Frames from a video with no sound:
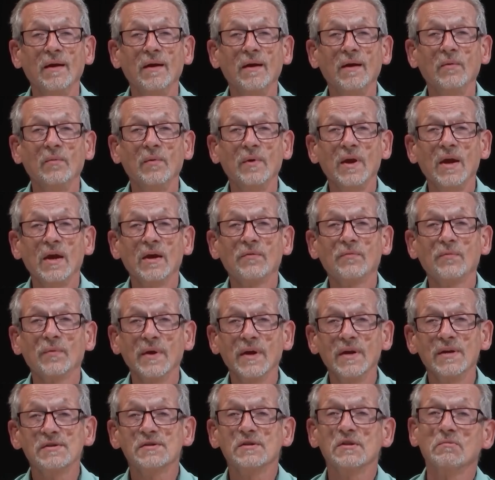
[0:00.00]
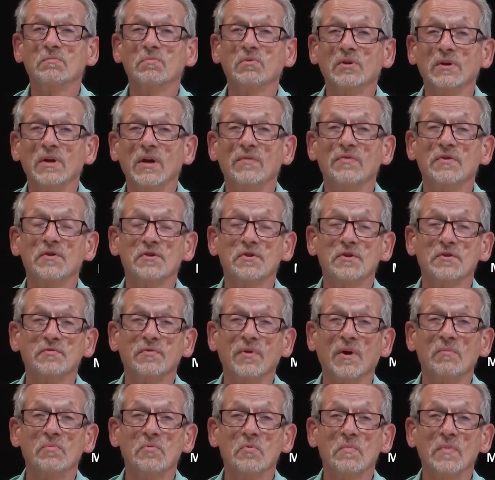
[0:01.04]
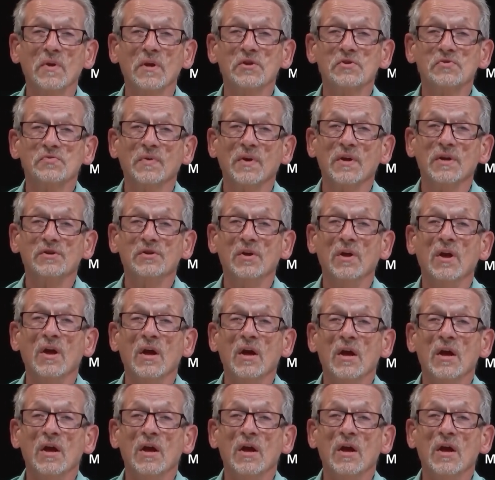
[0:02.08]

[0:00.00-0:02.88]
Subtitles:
We have reason to believe that the Trump administration